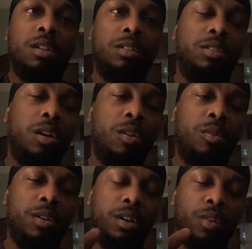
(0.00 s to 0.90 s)

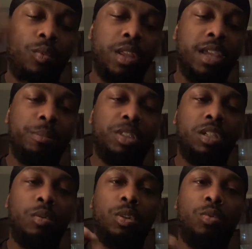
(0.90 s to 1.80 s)
So we end the
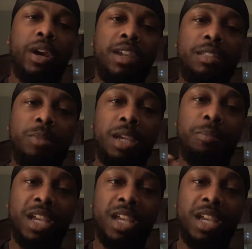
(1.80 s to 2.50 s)
episode with Grace being